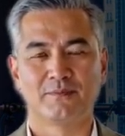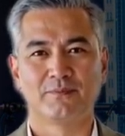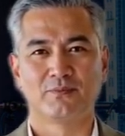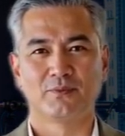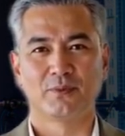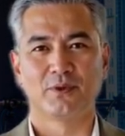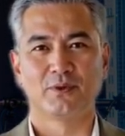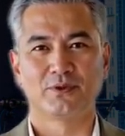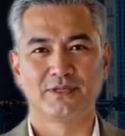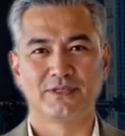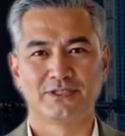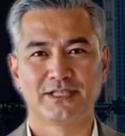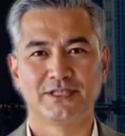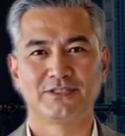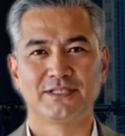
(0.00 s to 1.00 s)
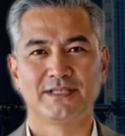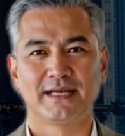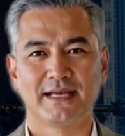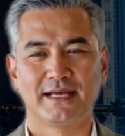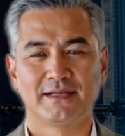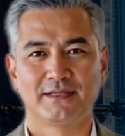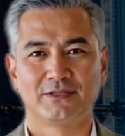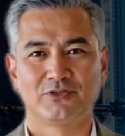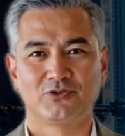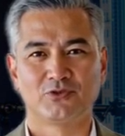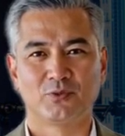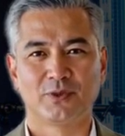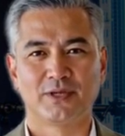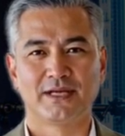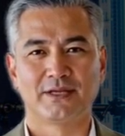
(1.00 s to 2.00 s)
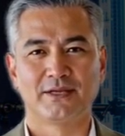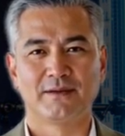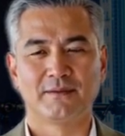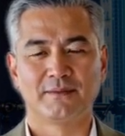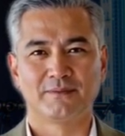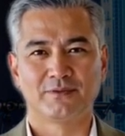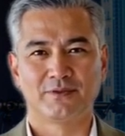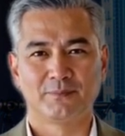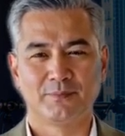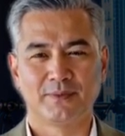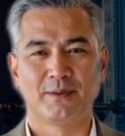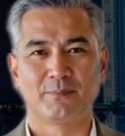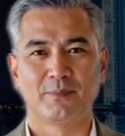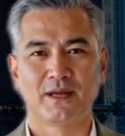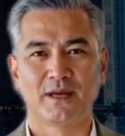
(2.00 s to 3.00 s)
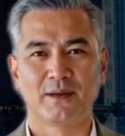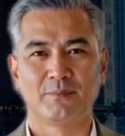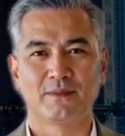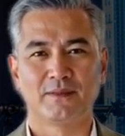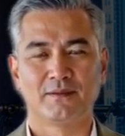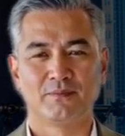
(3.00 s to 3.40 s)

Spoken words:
from early Dixieland and swing to bebop,